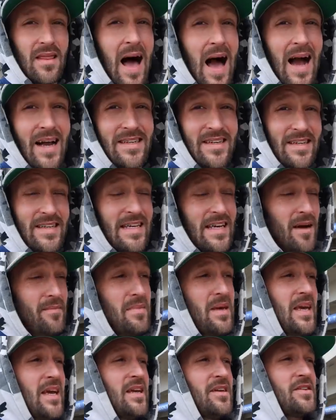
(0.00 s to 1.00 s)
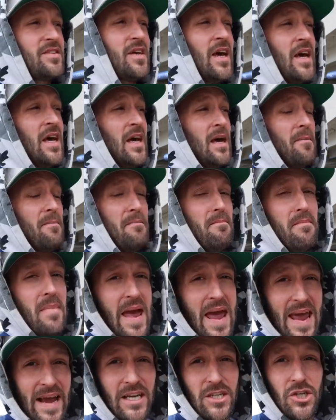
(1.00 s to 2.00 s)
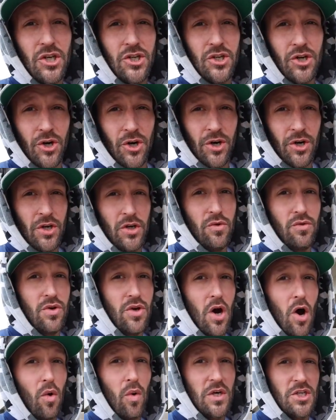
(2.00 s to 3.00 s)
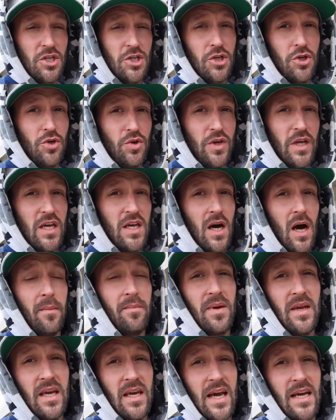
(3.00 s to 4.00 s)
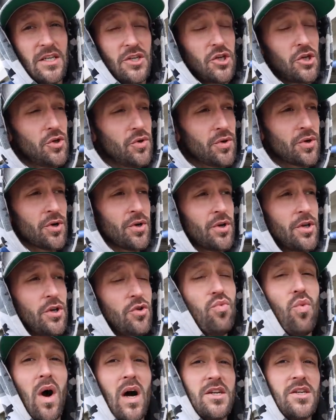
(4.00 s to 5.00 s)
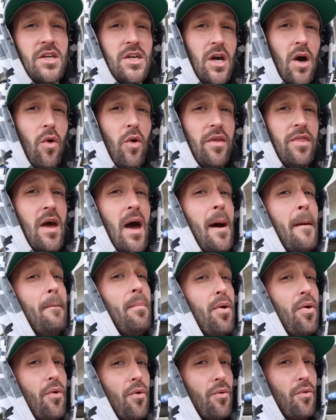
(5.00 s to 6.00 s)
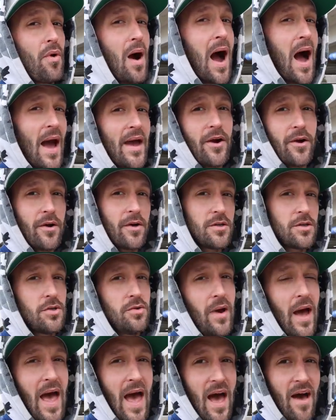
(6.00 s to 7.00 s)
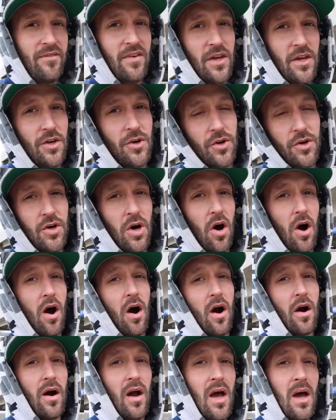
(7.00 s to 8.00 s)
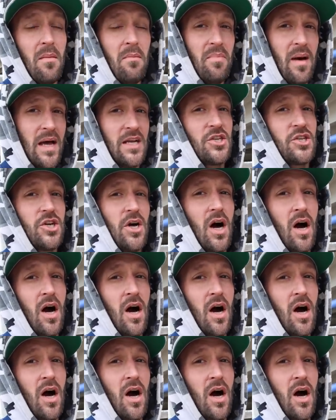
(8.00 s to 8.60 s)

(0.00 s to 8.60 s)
locked D M Es, make sure you know which tuning company and tuner you want to go with prior to having your car bench